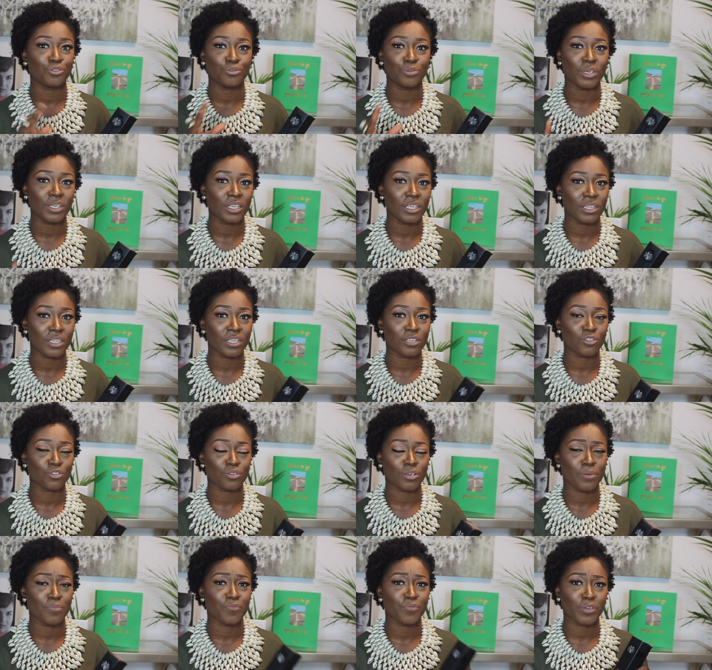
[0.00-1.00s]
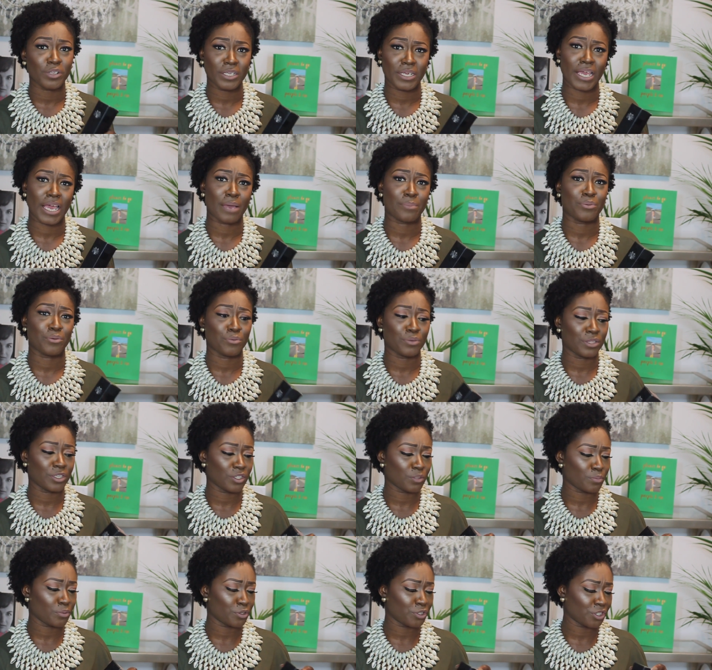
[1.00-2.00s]
do anything. So I'm really happy with
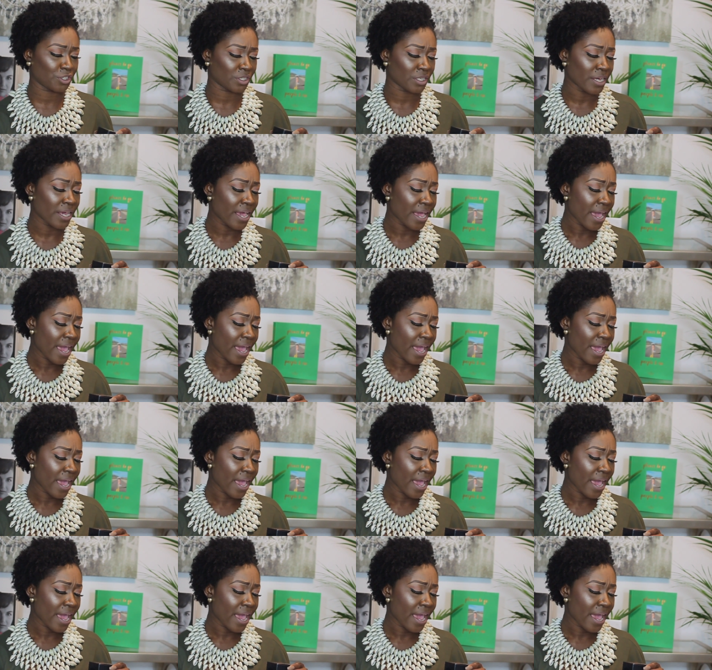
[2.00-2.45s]
this purchase.